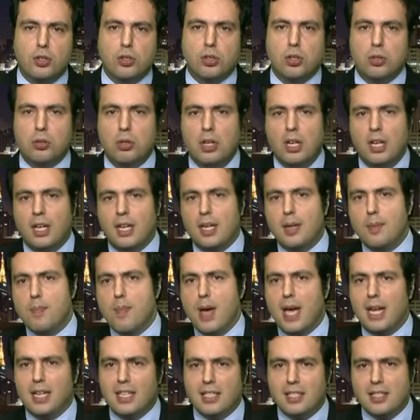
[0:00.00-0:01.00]
So, in
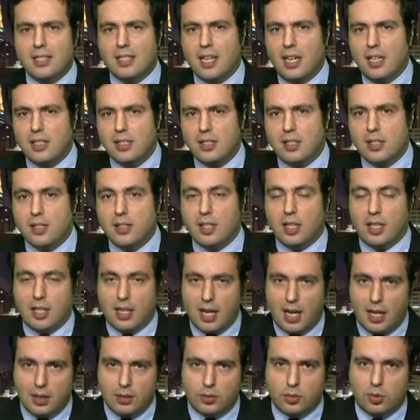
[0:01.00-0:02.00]
many senses, the
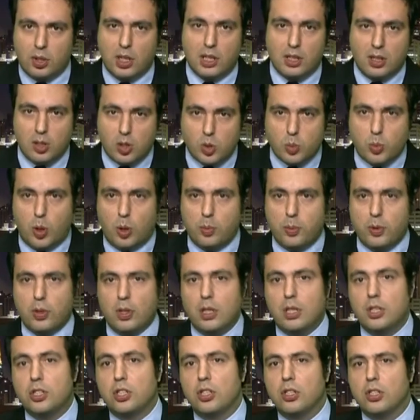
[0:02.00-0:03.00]
country and its
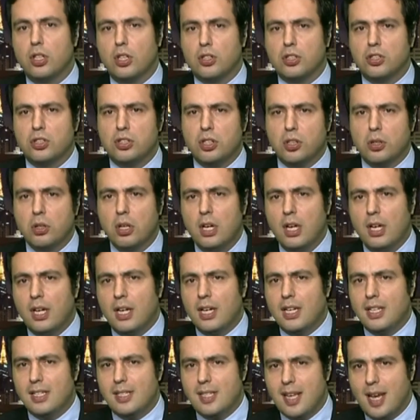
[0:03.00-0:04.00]
population are still
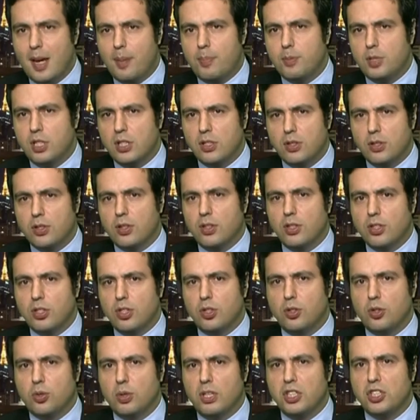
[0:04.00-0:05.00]
adapting to the
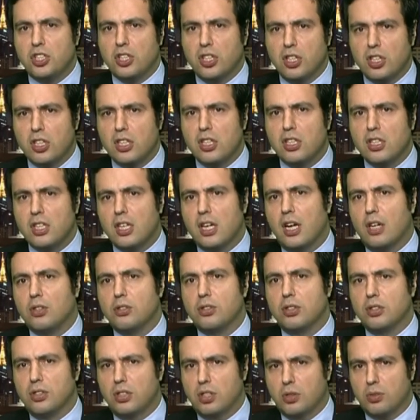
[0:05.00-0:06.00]
situation, learning how
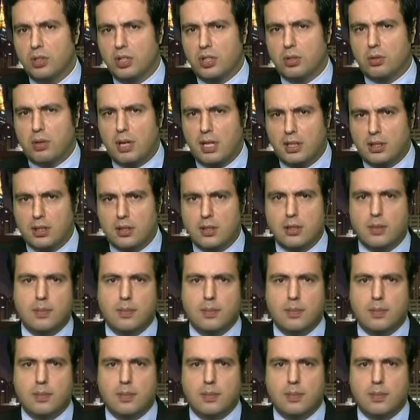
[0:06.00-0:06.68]
to deal with credit.